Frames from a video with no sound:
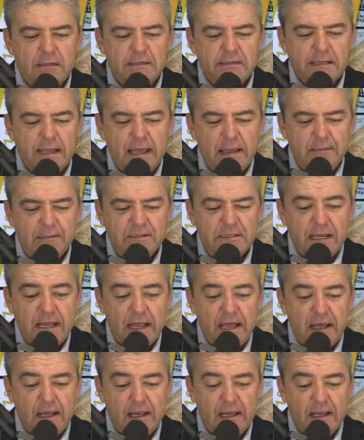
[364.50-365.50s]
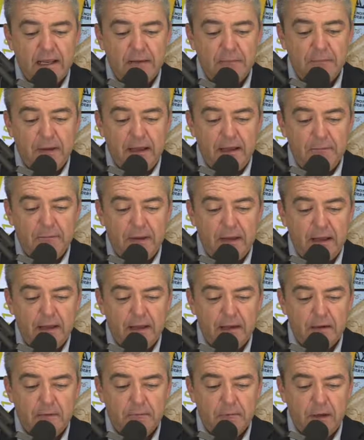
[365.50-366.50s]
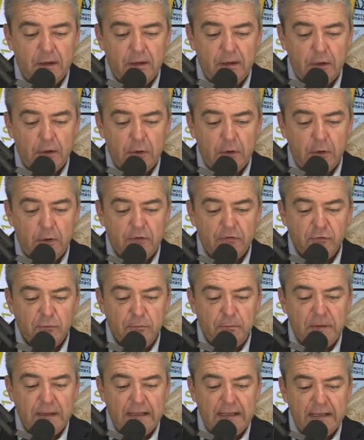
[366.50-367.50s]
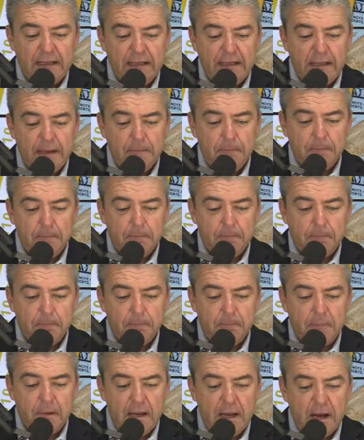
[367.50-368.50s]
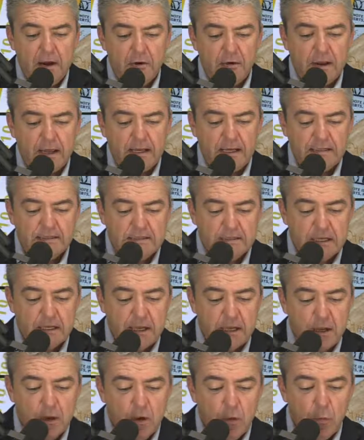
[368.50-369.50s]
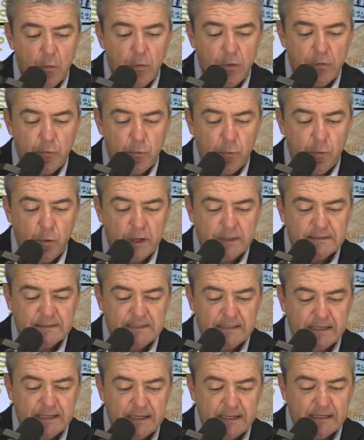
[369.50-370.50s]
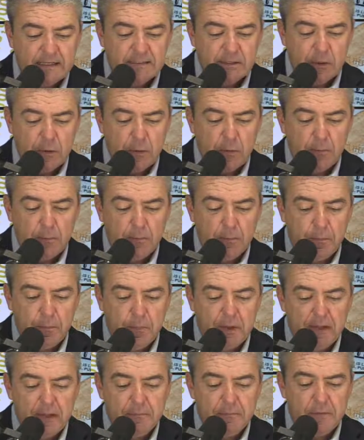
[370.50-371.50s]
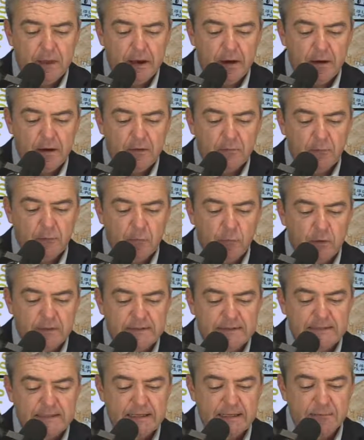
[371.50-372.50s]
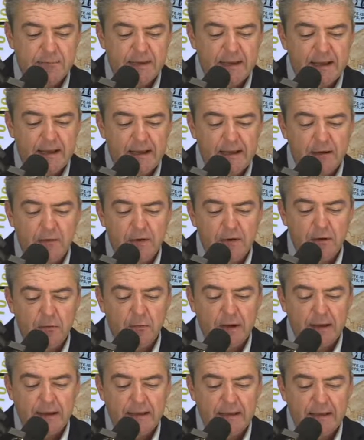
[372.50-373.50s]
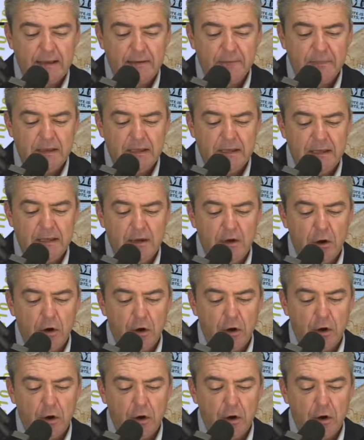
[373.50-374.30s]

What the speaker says: Snapchat. My code is Billy Merritt with 1 T. So Billy Merritt with 1 T. BILLYMERRIT.